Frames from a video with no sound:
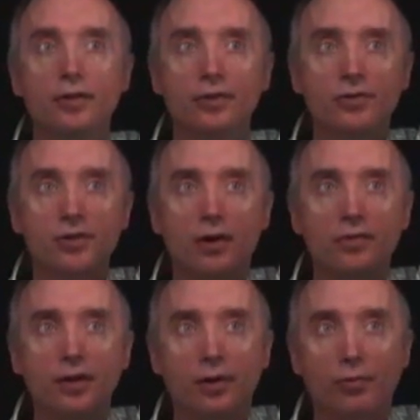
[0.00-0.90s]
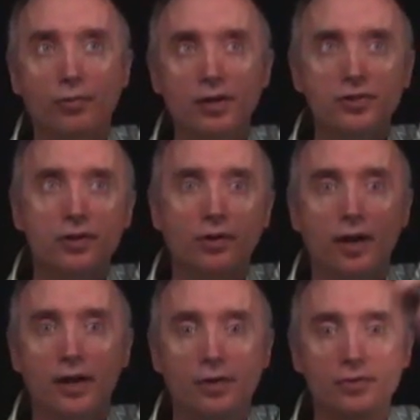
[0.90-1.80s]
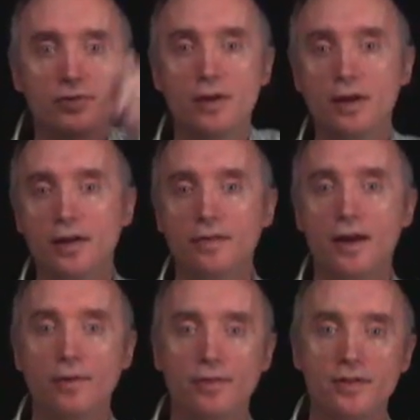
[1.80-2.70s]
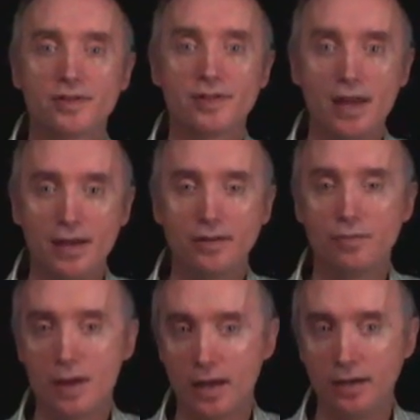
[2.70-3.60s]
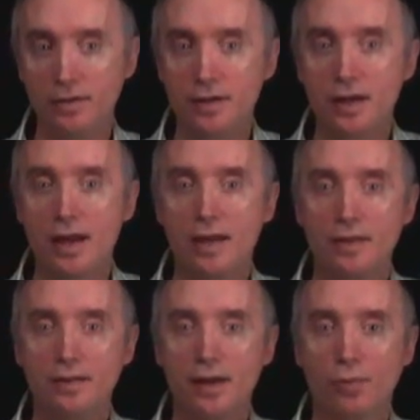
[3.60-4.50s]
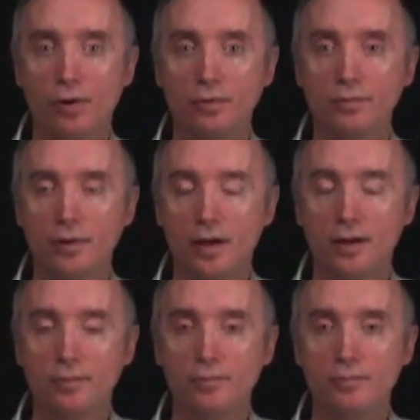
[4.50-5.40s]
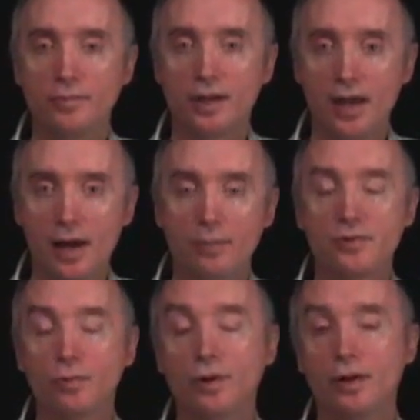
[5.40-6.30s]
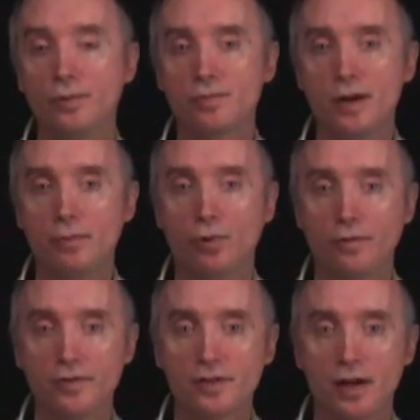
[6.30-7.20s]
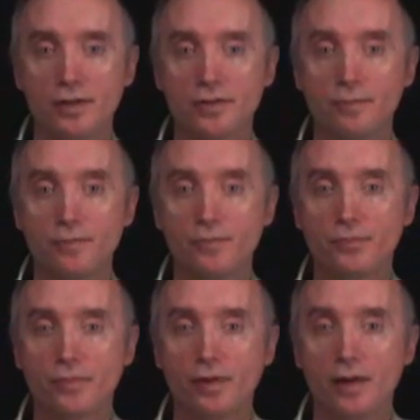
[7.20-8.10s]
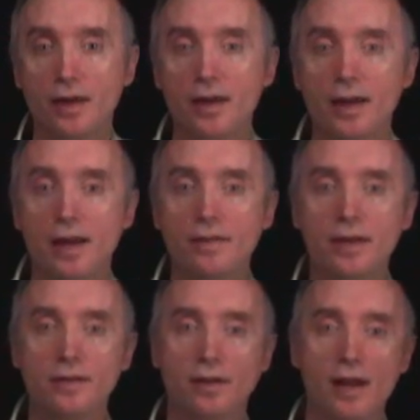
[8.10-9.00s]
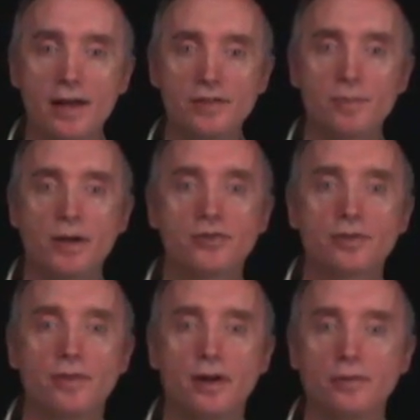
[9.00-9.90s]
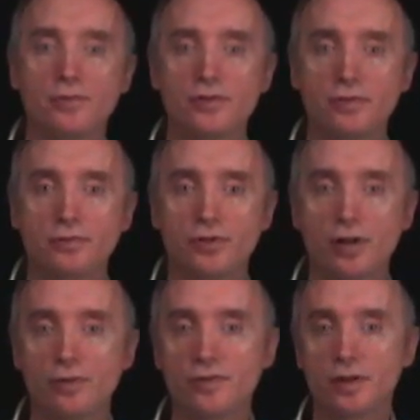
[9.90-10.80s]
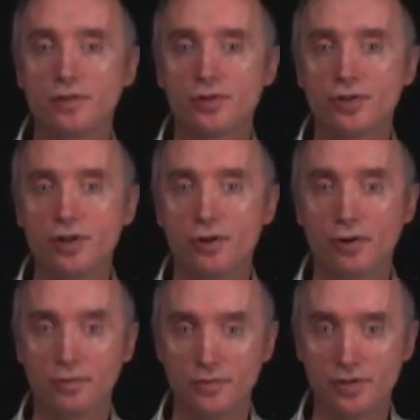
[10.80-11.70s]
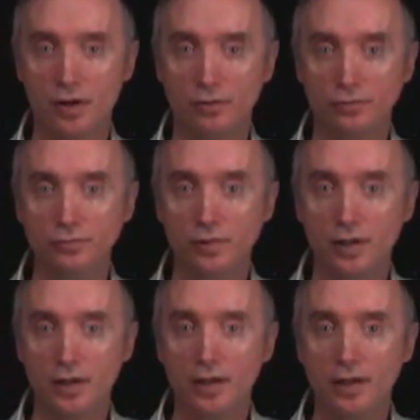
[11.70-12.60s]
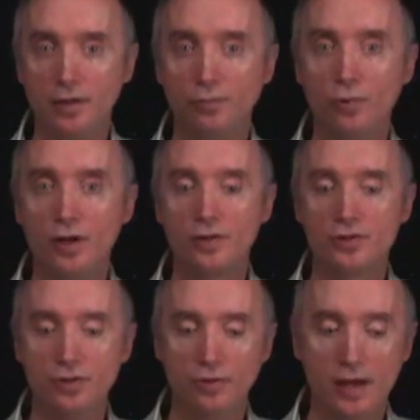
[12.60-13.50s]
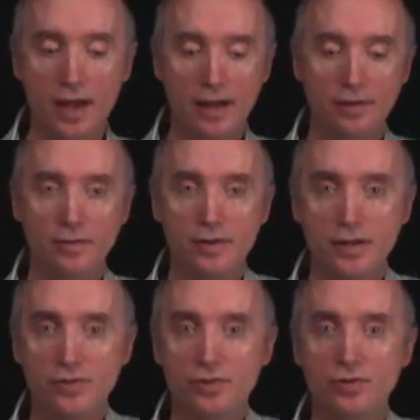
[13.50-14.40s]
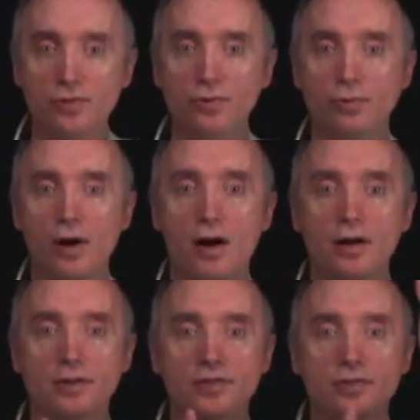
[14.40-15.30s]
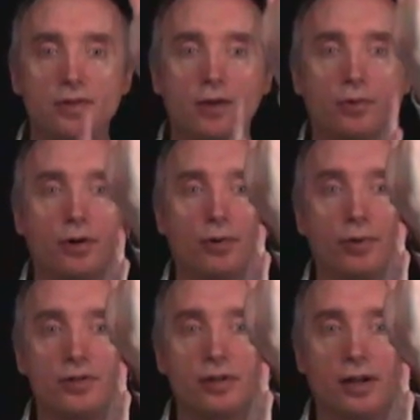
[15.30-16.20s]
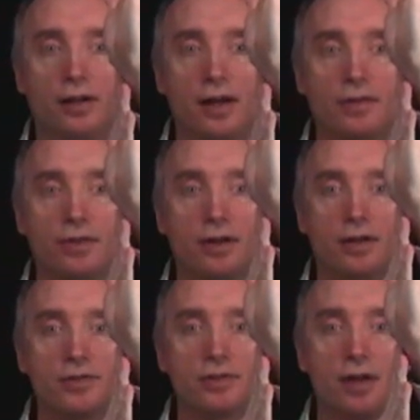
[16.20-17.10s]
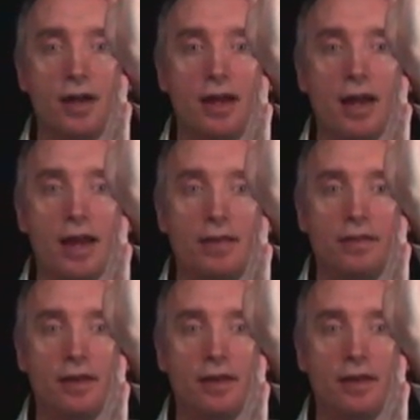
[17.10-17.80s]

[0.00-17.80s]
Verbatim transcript: Those are the original layers that the sand made, and then they were uh, kept when it was metamorphosized. And then the last picture there shows a shear zone in which you had these two rocks that were originally like this, and